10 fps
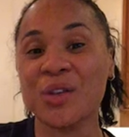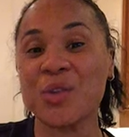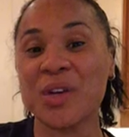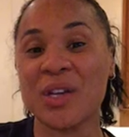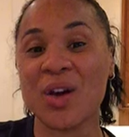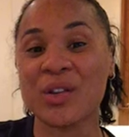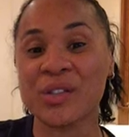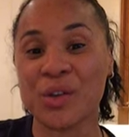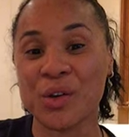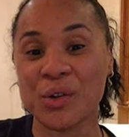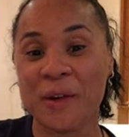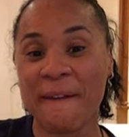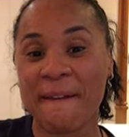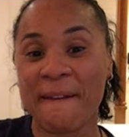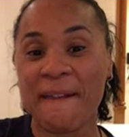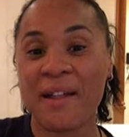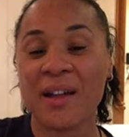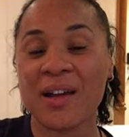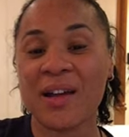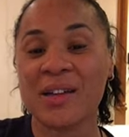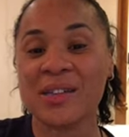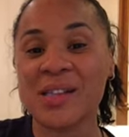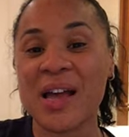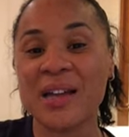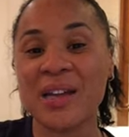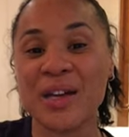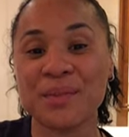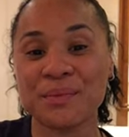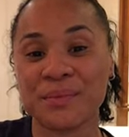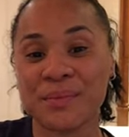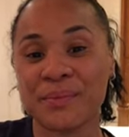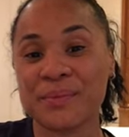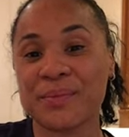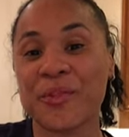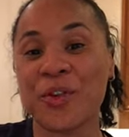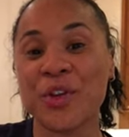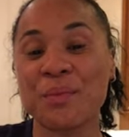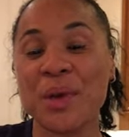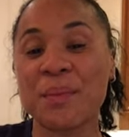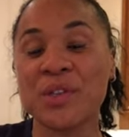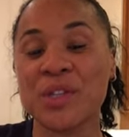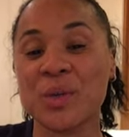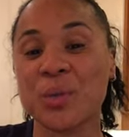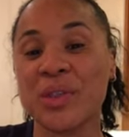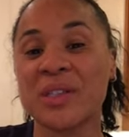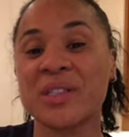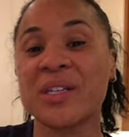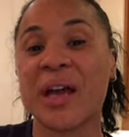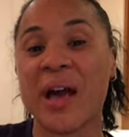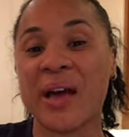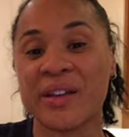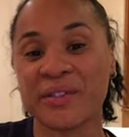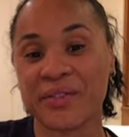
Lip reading: you can also sign up for your membership with the G-Hive.